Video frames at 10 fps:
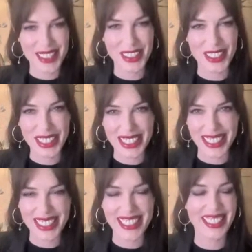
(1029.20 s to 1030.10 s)
to her
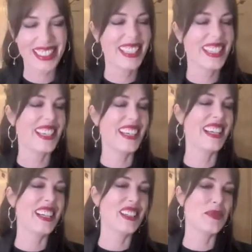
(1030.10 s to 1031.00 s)
clinic
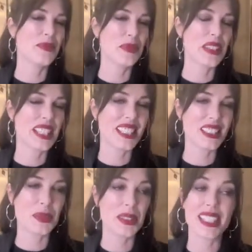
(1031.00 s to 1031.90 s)

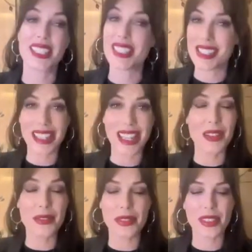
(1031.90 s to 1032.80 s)
because we needed to
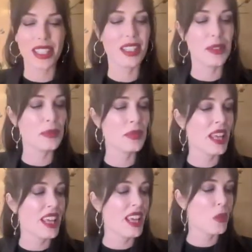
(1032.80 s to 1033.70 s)
save.
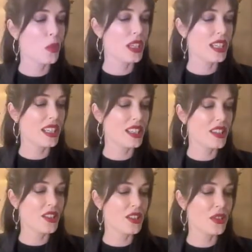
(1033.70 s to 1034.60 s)
We
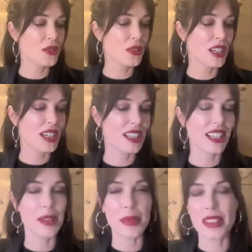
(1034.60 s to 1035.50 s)
needed to
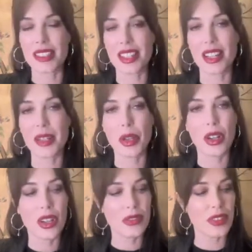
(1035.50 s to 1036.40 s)
get me the time
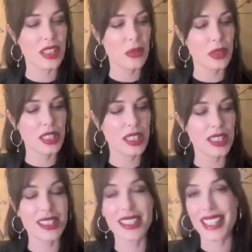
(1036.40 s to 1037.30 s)
off, and we
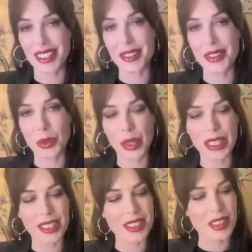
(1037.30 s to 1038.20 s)
needed to get through the
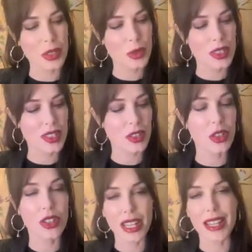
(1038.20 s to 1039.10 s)
wait list, which was
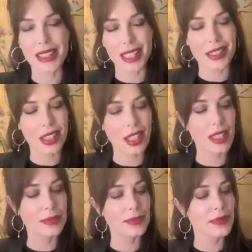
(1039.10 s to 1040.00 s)
long at that
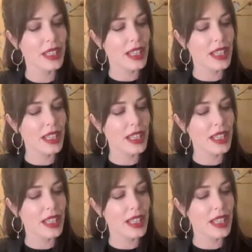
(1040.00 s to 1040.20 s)
time.